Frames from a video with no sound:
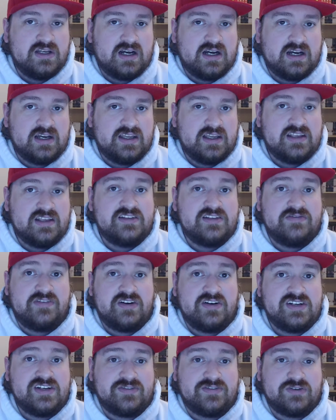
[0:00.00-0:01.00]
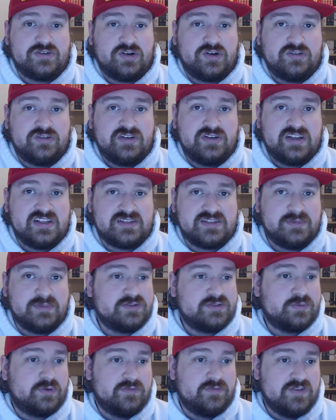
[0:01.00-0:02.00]
It is very different tonally. It's
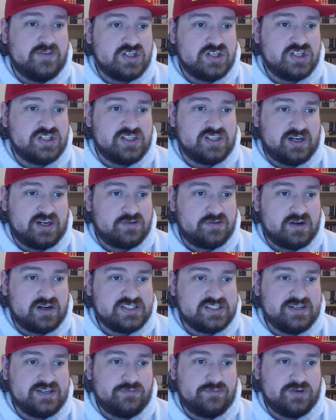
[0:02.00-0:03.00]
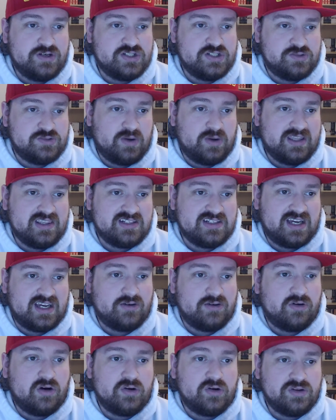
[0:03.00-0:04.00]
much more vicious and aggressive, which is why the
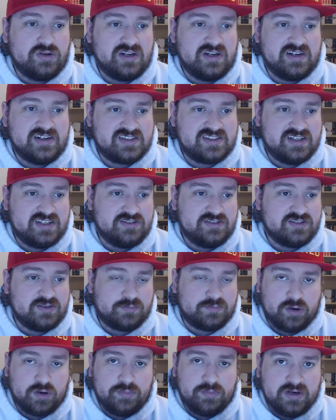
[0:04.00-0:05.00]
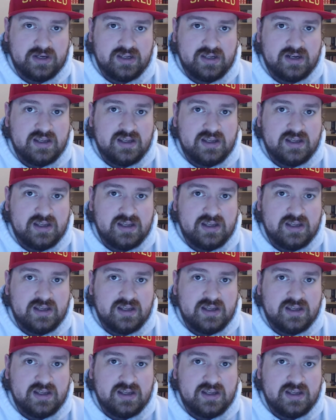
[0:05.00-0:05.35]
title All You Need Is Kill is appropriate.